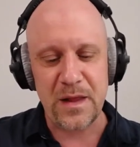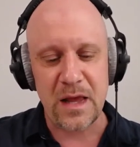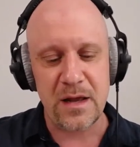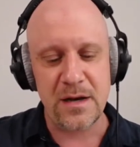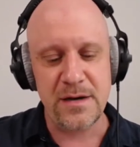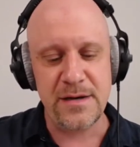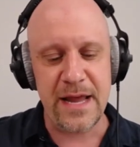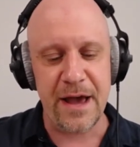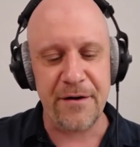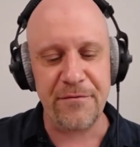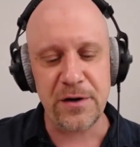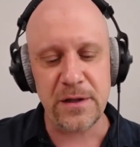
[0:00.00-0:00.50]

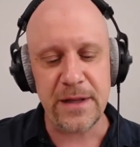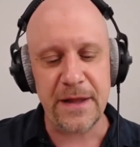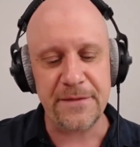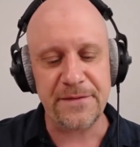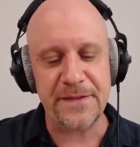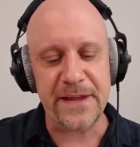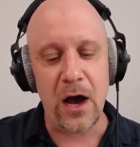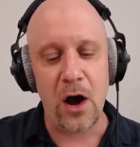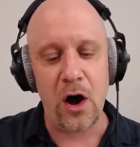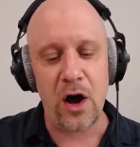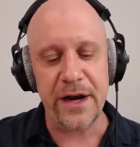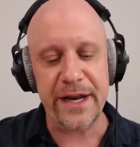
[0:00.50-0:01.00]
Never let
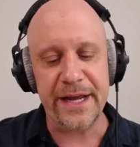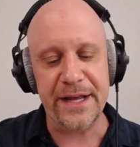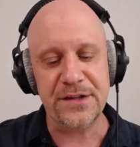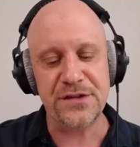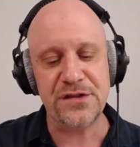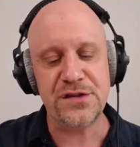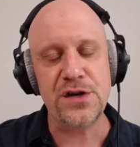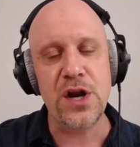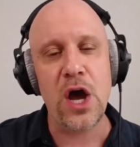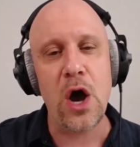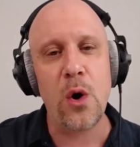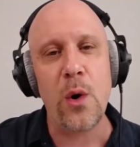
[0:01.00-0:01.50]
the
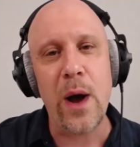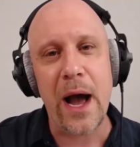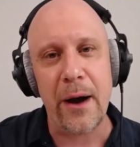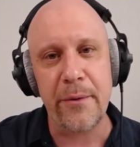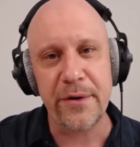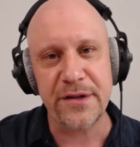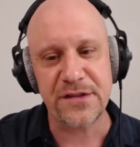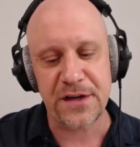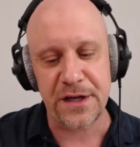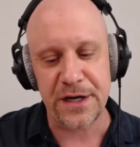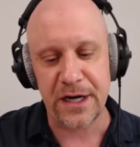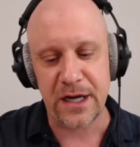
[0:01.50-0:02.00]
audience know how
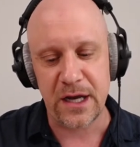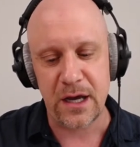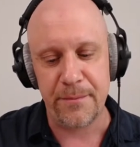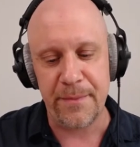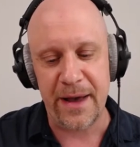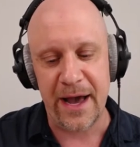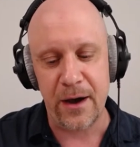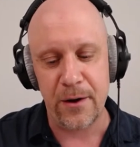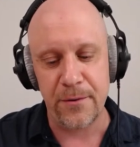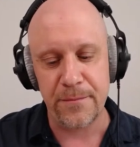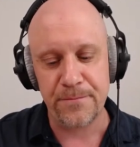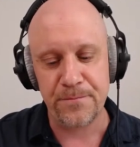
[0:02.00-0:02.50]
it's going to come
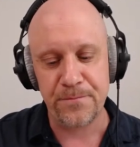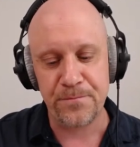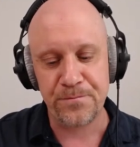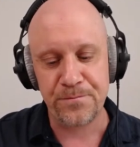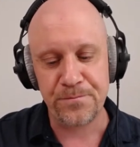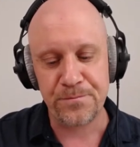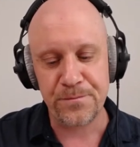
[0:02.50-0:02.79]
out.